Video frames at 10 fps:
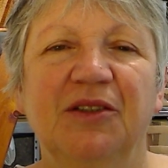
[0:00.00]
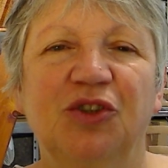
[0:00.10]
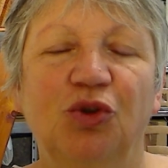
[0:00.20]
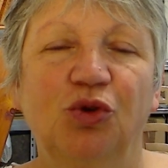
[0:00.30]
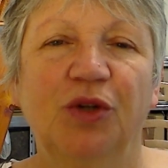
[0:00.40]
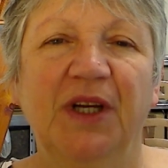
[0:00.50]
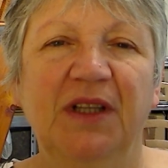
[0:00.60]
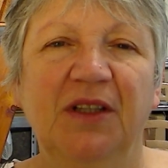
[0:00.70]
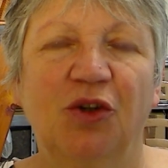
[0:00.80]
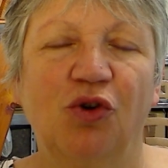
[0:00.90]
So
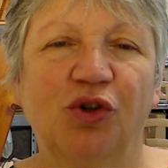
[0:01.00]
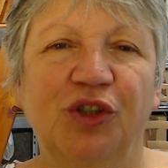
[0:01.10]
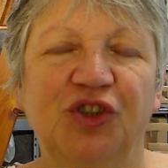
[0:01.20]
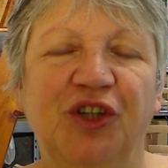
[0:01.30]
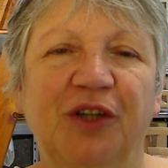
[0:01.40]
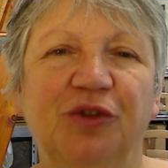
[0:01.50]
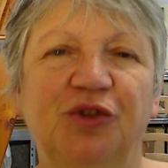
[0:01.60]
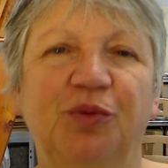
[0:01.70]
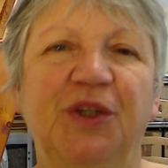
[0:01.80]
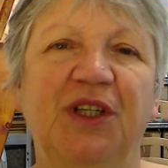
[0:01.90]
in the Cornish
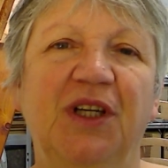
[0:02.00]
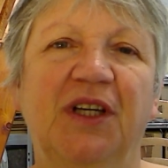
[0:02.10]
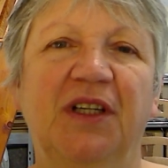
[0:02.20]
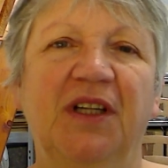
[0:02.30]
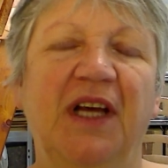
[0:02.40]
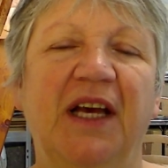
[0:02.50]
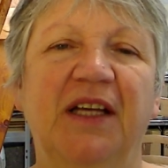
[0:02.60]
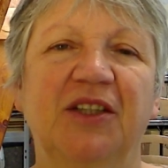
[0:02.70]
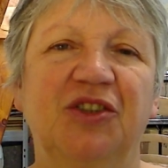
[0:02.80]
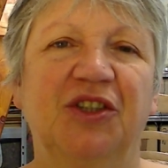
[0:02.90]
house, we
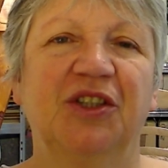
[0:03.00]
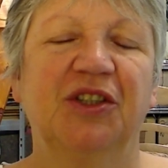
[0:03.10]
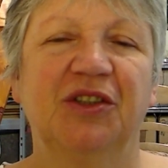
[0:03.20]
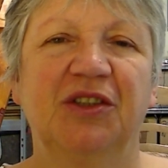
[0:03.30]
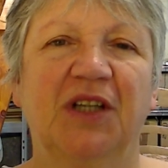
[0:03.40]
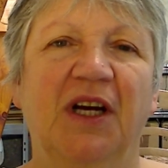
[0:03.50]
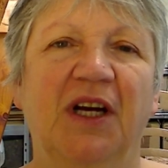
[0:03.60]
inherited